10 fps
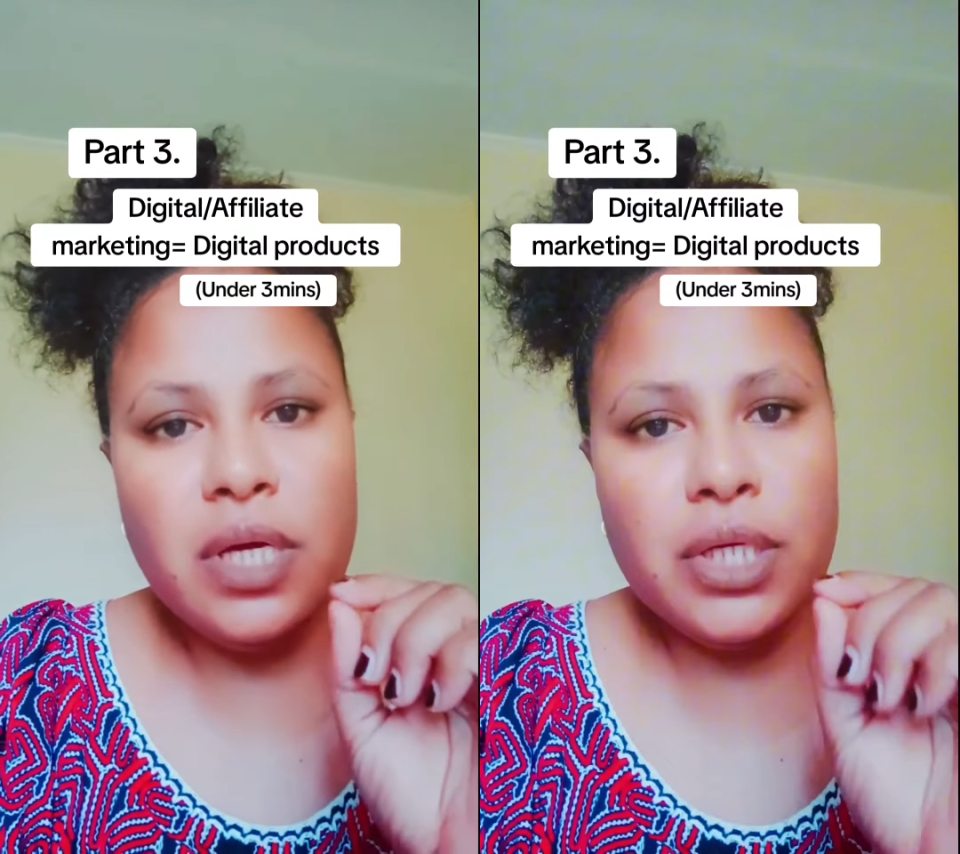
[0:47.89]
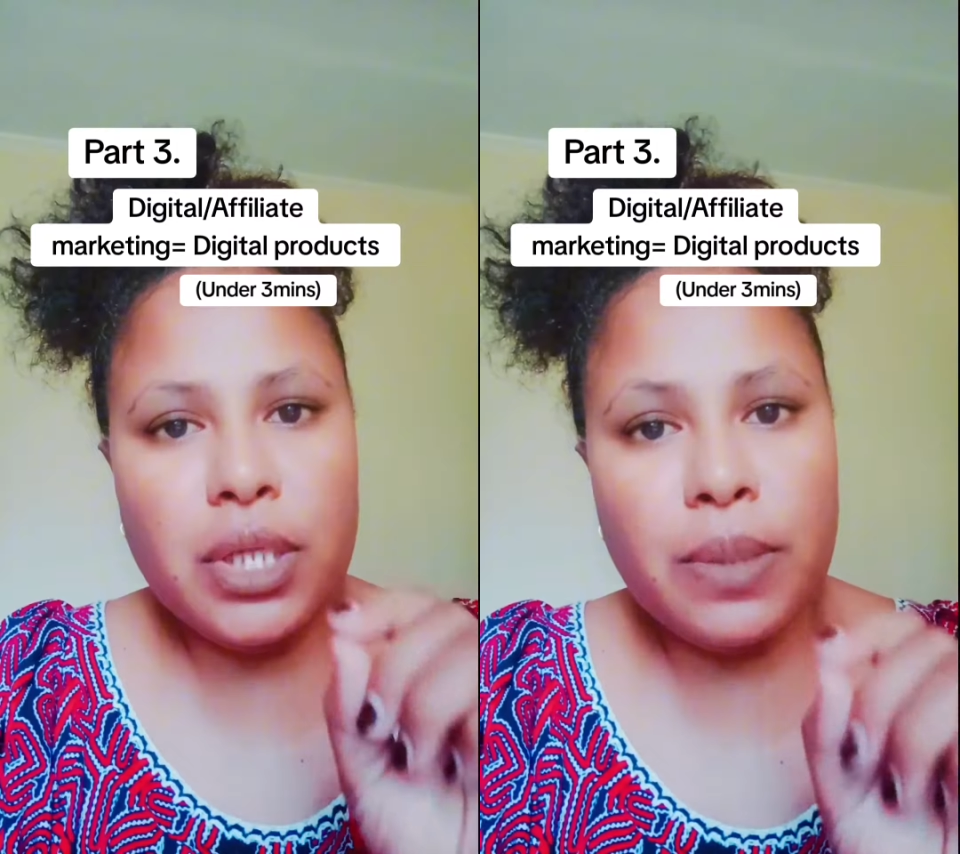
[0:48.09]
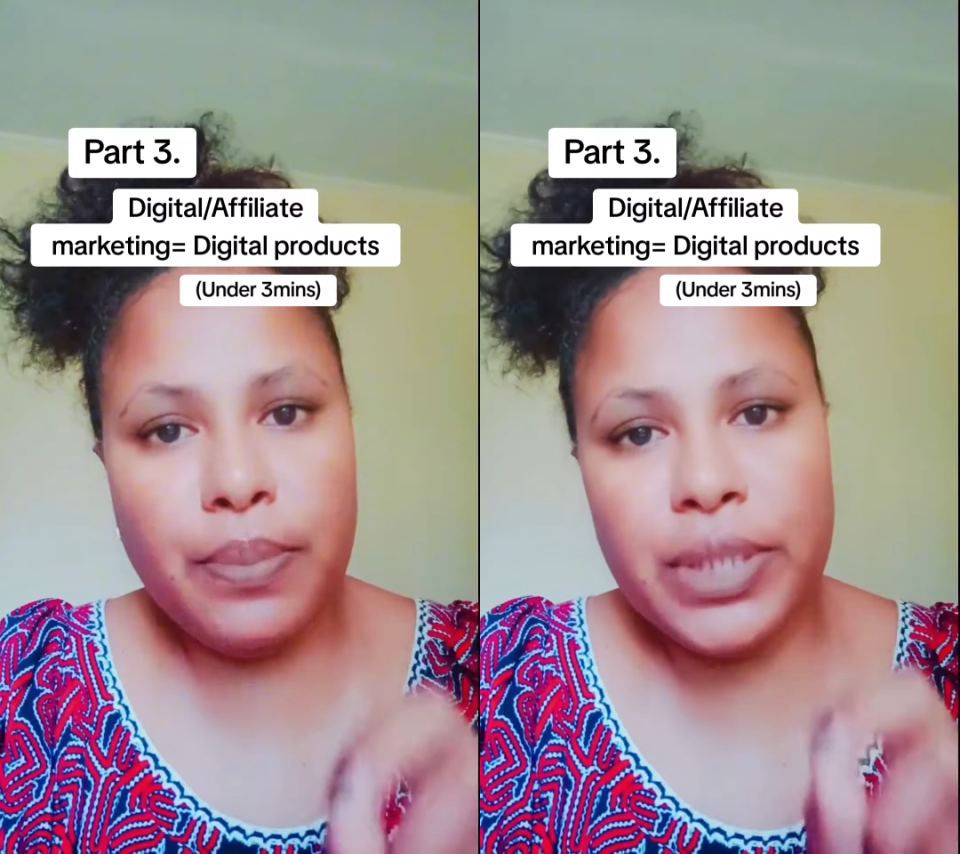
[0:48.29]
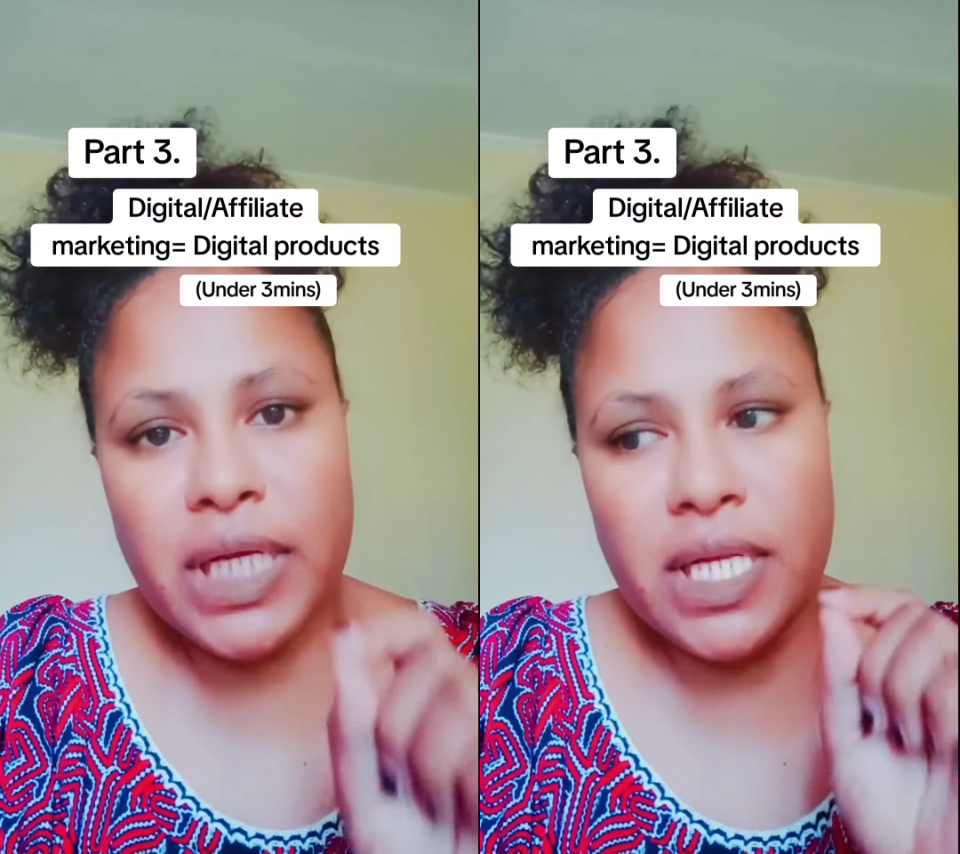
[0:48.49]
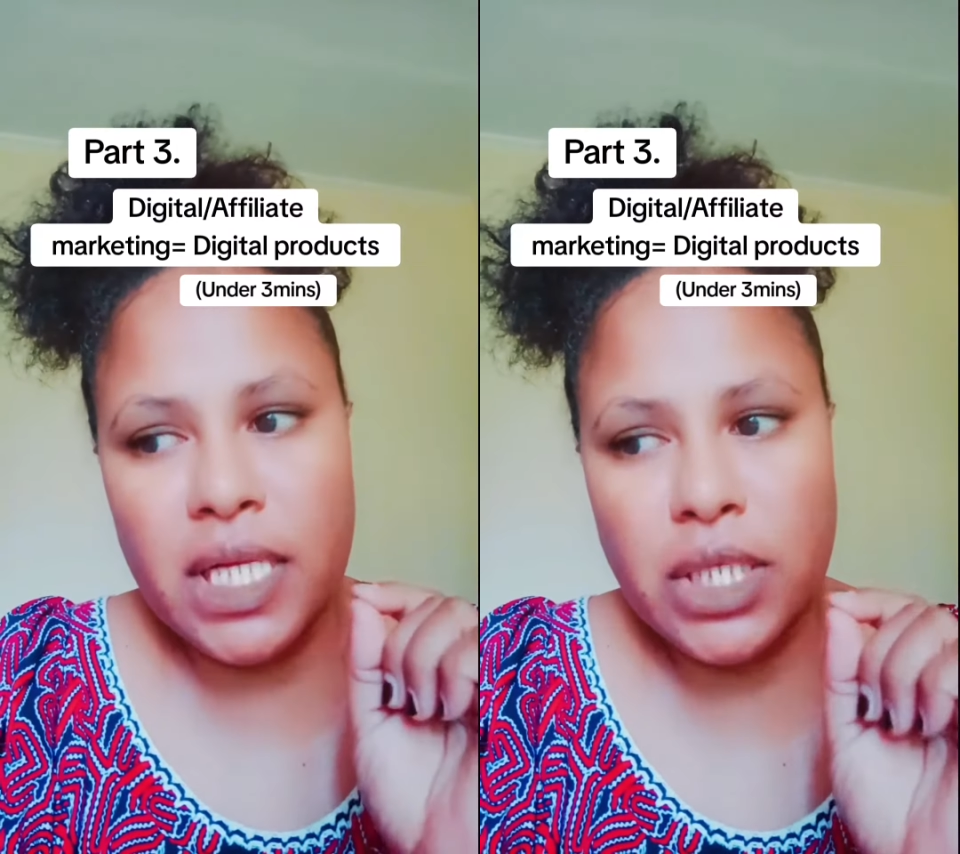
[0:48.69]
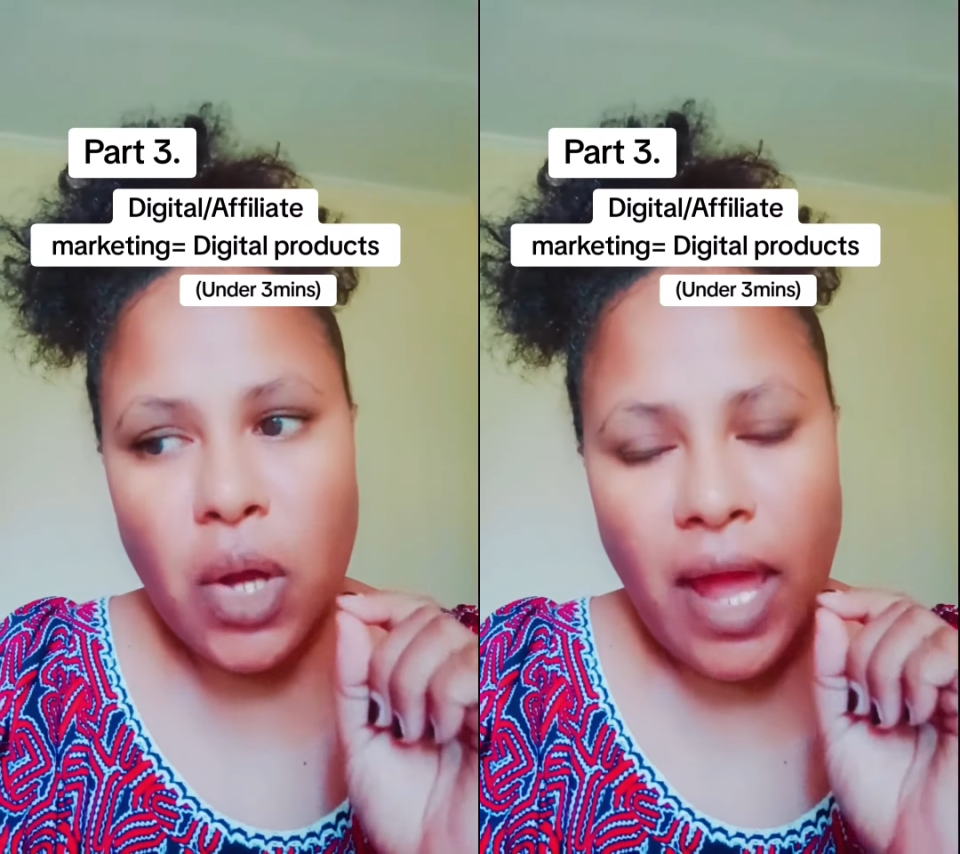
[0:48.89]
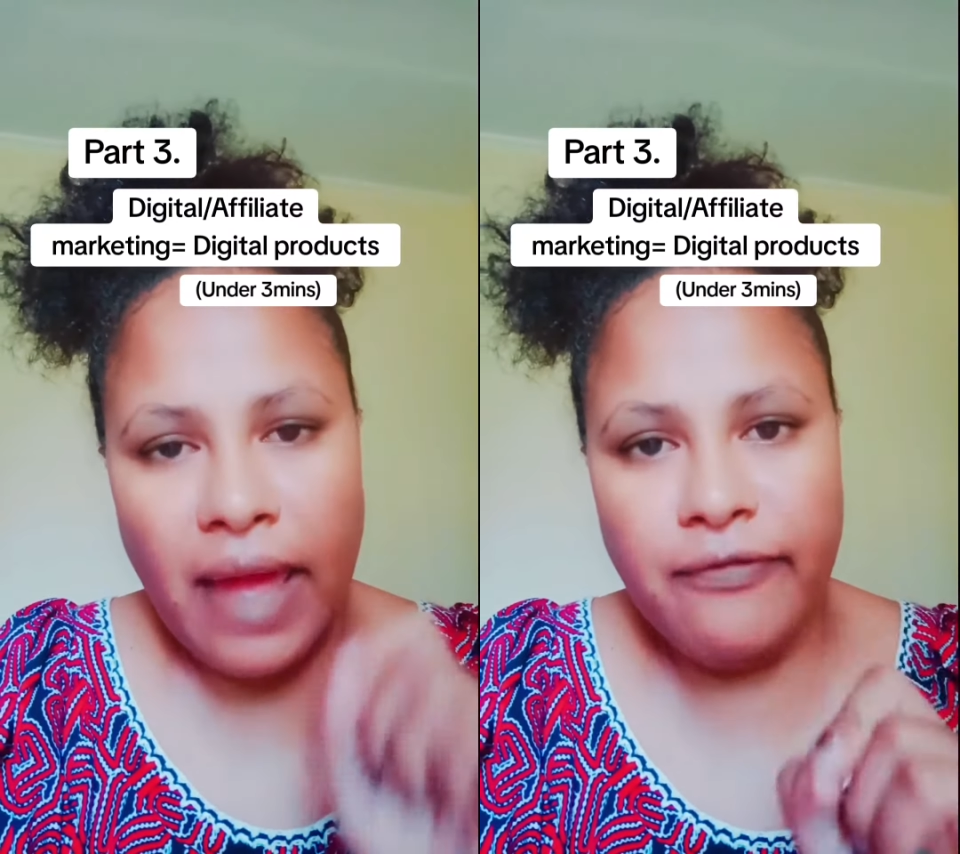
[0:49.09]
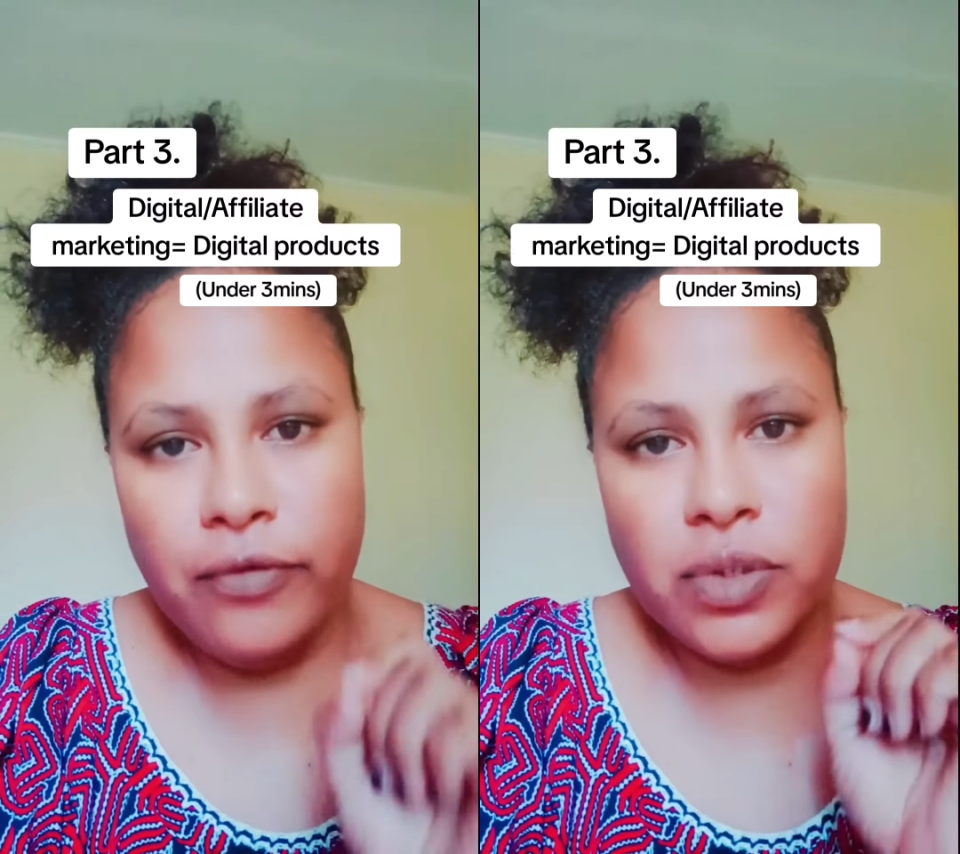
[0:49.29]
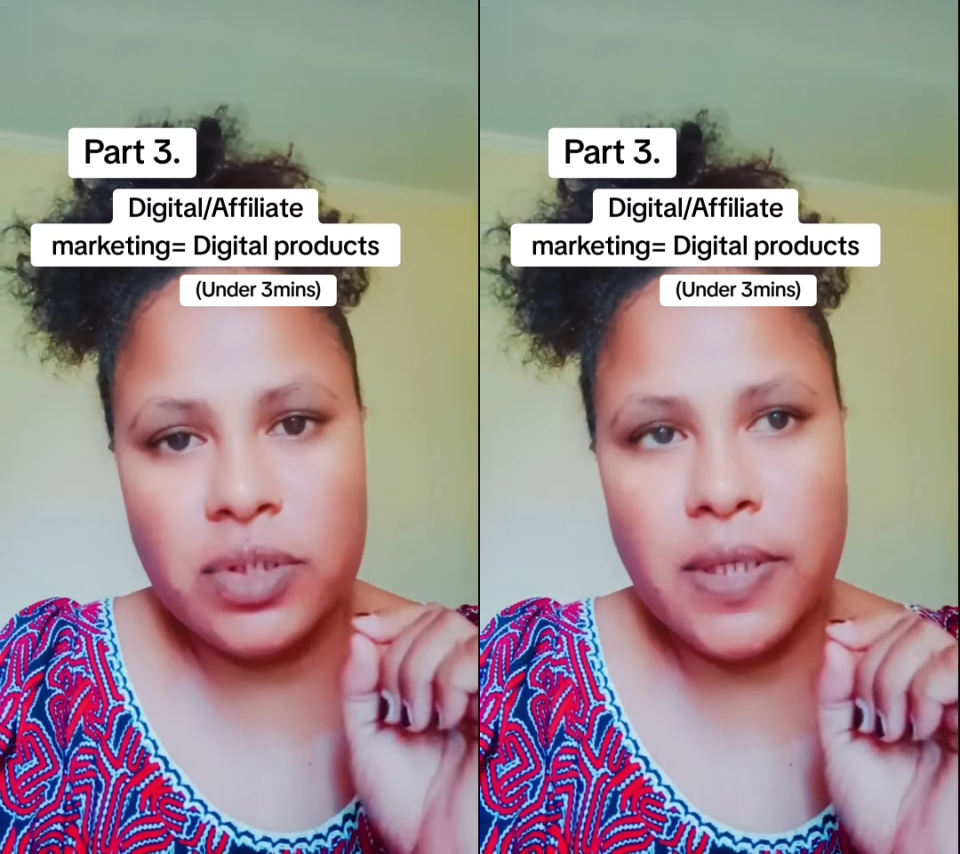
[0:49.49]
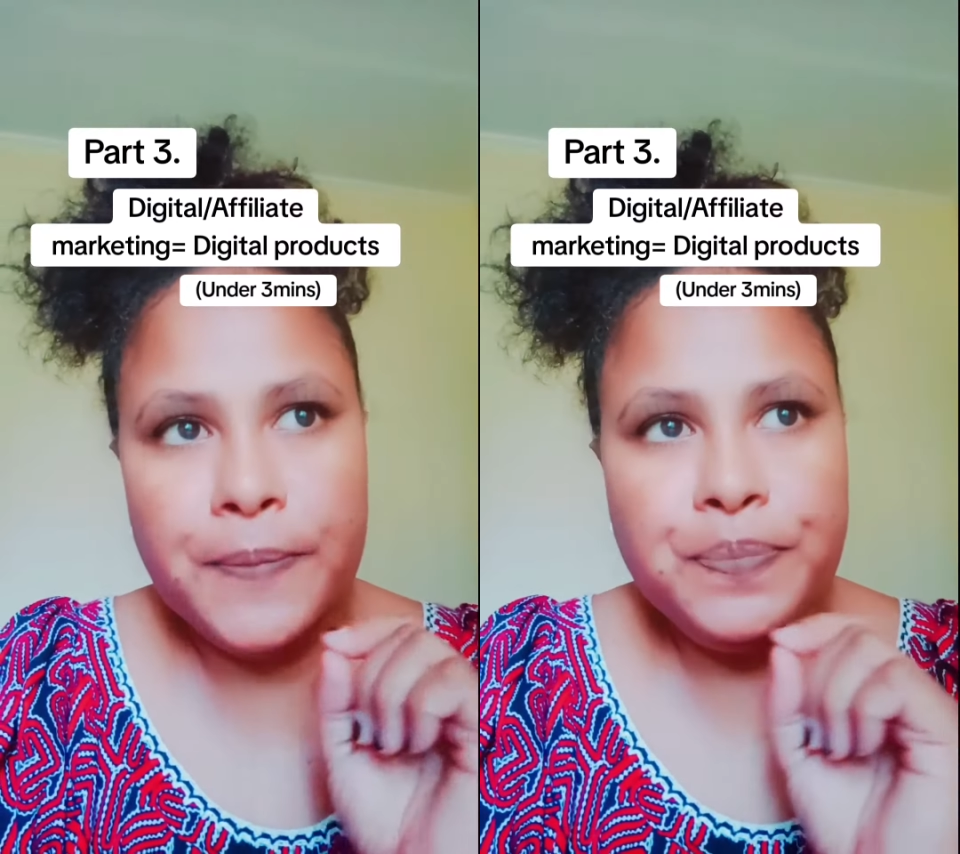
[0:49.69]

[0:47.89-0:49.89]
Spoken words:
you're putting in your effort.